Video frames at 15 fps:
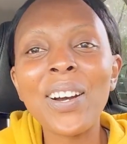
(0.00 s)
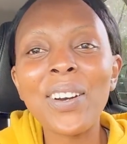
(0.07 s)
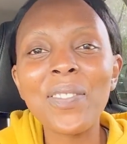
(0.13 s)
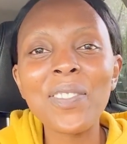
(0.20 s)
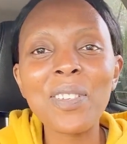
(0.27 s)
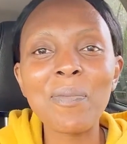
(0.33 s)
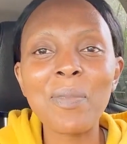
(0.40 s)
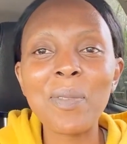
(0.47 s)
of
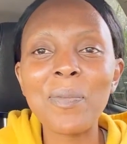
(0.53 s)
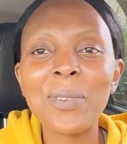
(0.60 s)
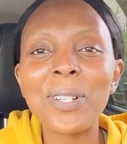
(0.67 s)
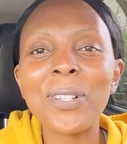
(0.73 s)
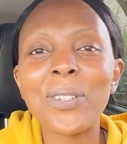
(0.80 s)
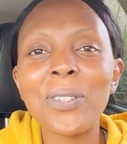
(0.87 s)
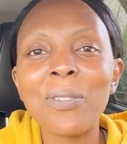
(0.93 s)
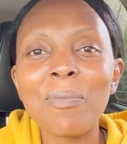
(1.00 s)
the
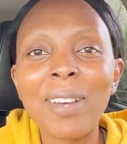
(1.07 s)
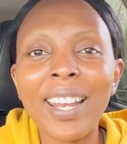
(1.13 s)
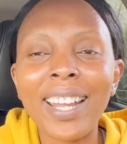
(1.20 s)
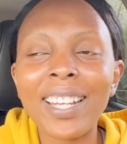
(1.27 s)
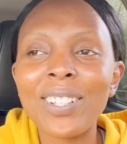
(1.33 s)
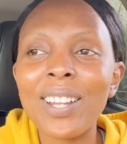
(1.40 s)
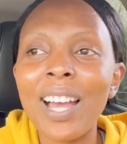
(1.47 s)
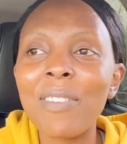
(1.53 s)
people do, but
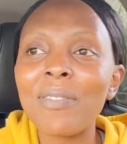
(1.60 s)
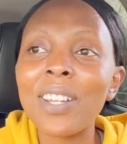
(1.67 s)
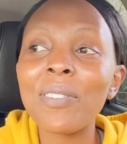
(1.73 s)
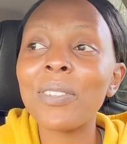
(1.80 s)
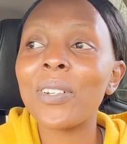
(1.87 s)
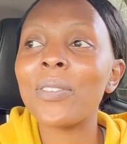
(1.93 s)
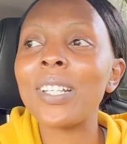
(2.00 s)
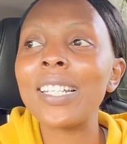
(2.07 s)
I, I've
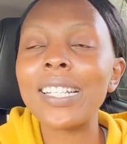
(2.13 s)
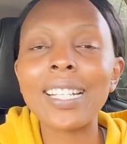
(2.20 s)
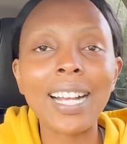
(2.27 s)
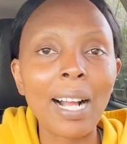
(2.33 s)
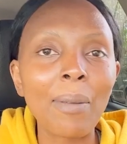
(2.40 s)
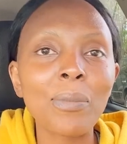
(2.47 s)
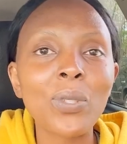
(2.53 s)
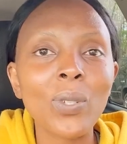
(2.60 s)
never really
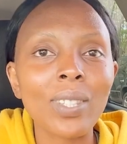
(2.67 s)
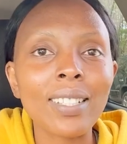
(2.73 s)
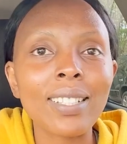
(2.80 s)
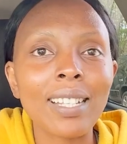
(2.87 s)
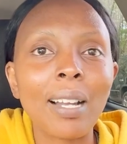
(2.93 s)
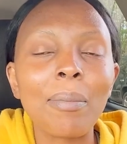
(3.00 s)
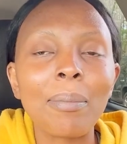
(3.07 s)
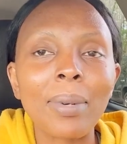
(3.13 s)
come to this
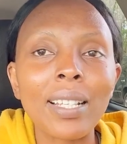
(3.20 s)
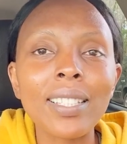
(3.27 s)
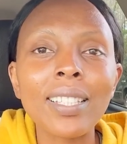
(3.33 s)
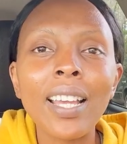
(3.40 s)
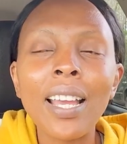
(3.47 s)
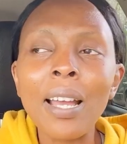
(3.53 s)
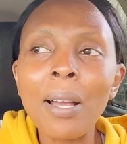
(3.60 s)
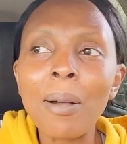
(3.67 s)
campus.
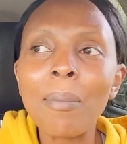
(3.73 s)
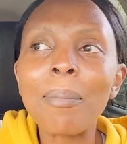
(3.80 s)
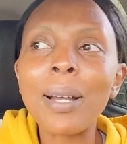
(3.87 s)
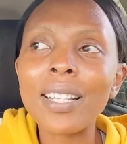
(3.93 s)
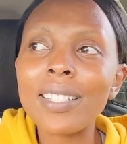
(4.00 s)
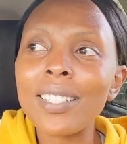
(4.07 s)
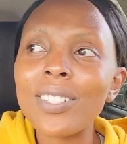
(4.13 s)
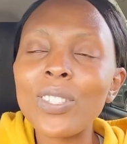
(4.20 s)

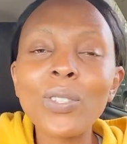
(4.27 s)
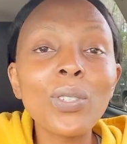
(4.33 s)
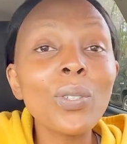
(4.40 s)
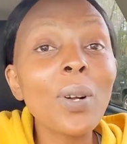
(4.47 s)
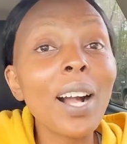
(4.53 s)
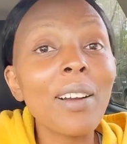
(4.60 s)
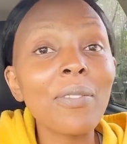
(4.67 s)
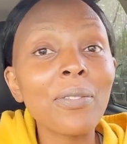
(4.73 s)
But do you
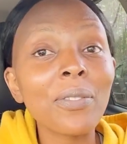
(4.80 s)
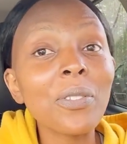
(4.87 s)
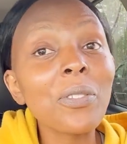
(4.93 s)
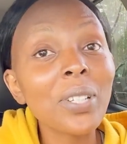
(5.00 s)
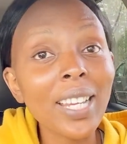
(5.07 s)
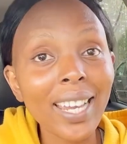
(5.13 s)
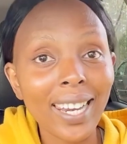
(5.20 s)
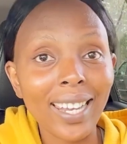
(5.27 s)
know, I've
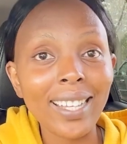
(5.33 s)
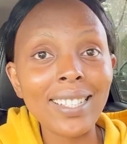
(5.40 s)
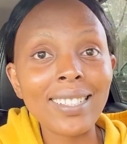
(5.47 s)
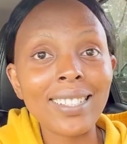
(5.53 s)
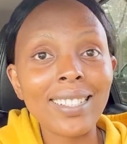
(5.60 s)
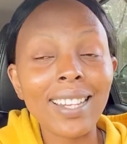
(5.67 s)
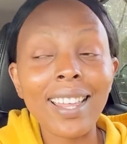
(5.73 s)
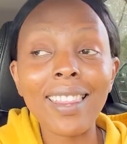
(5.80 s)

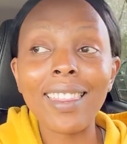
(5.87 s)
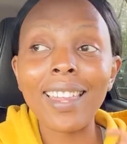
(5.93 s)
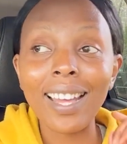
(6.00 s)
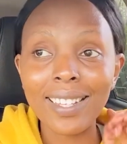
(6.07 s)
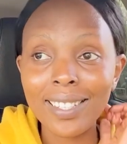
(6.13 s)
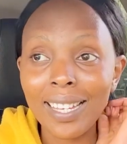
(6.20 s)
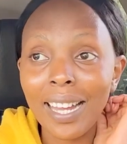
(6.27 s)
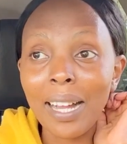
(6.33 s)
realized
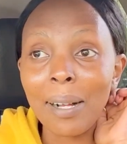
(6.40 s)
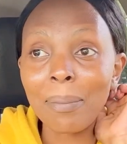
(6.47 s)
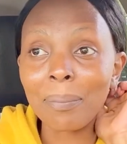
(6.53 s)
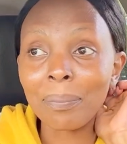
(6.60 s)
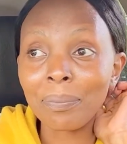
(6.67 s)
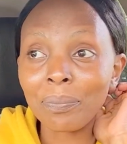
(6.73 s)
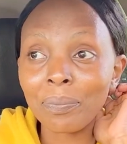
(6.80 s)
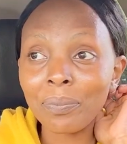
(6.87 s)
that
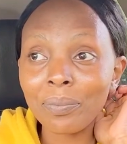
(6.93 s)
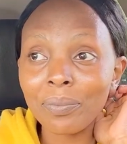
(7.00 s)
um,